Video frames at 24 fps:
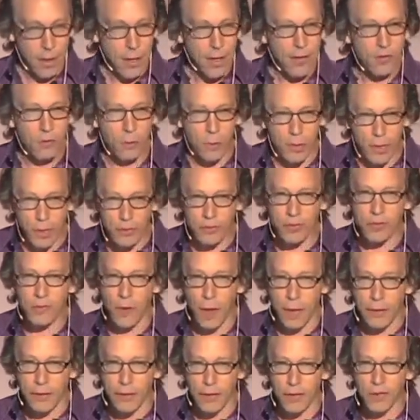His religious
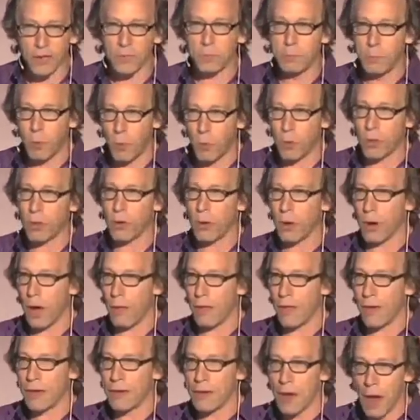ideas border
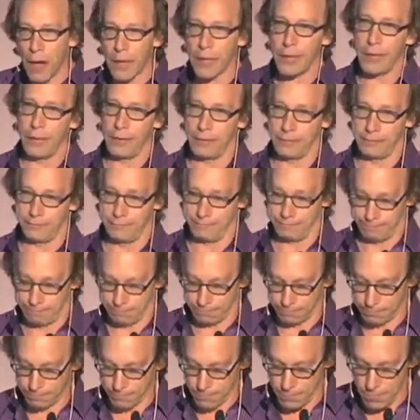on the nutty,
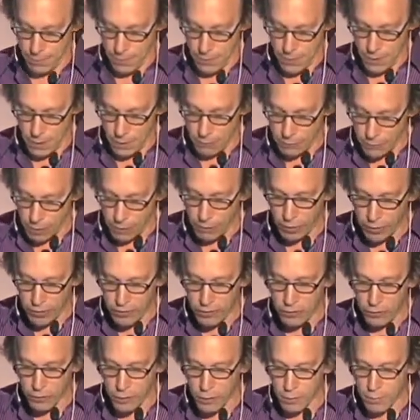if you ever
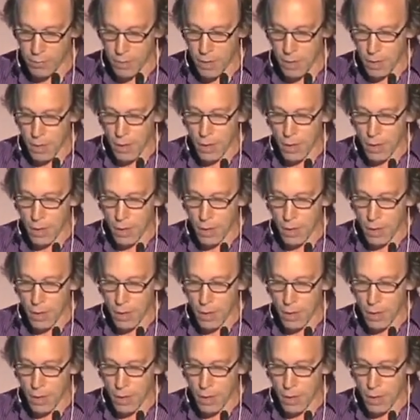listen to them.